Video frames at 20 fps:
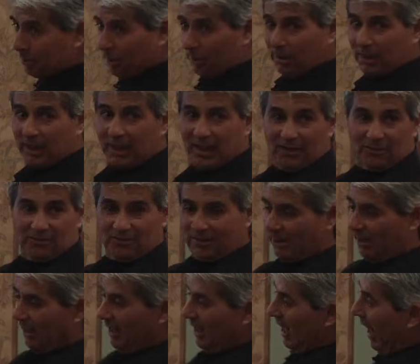bull is.
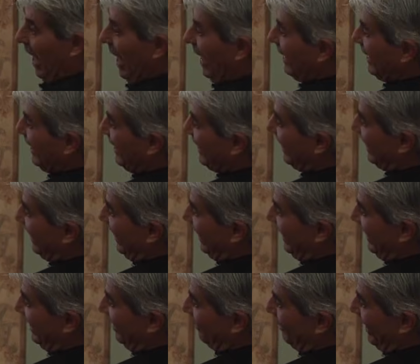I need to get
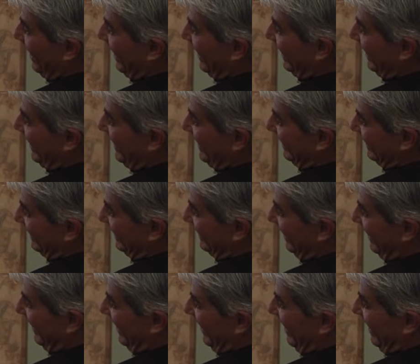him like this
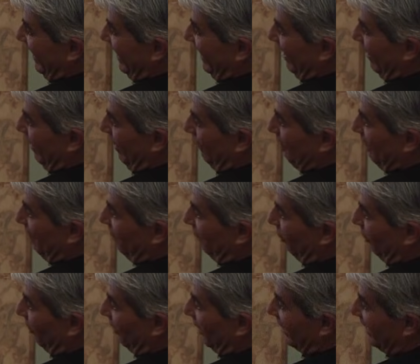
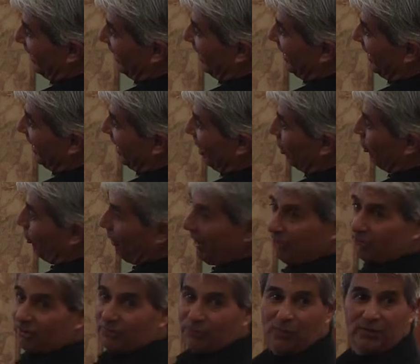before I can get
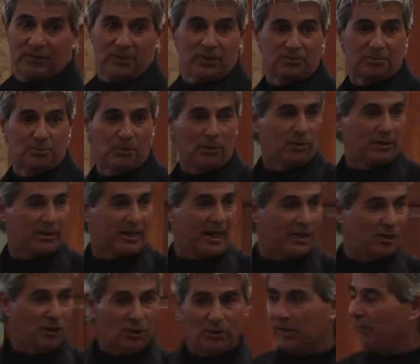aggressive with this bull. And
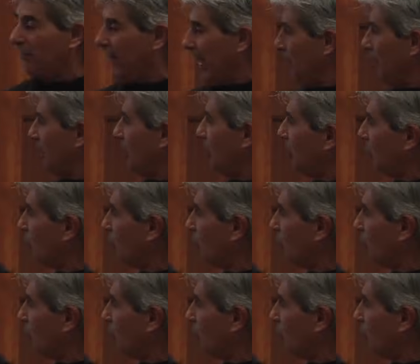I know it. If I would have